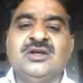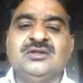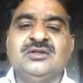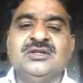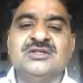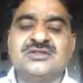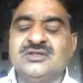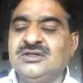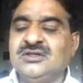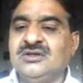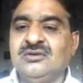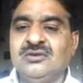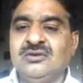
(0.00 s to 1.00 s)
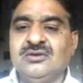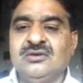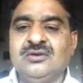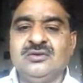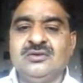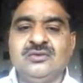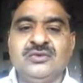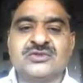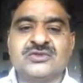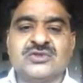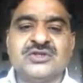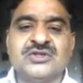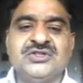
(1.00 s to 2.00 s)
This
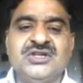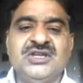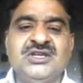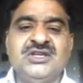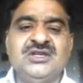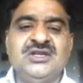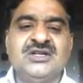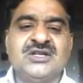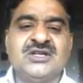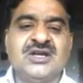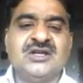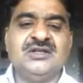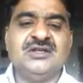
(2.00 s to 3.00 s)
viscosity eta